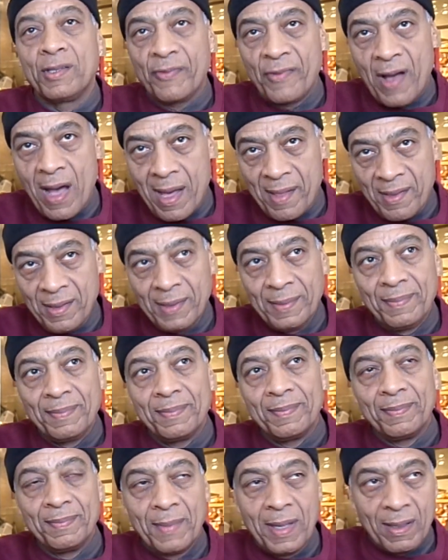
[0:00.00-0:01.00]
father,
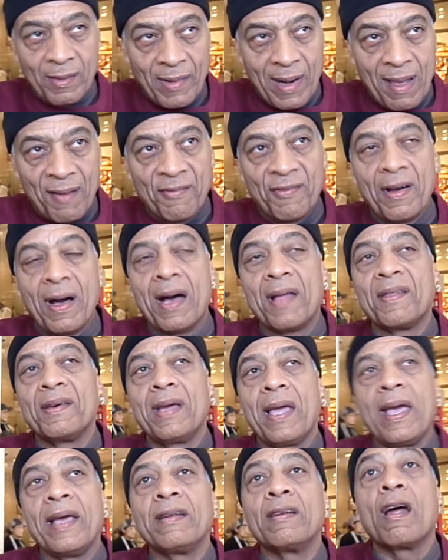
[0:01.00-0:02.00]
my grandfather,
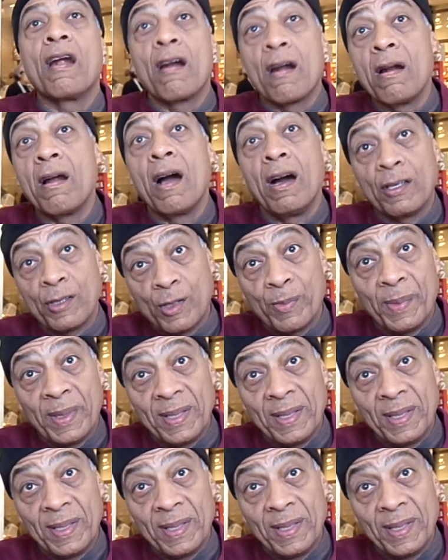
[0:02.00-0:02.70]
and her husband,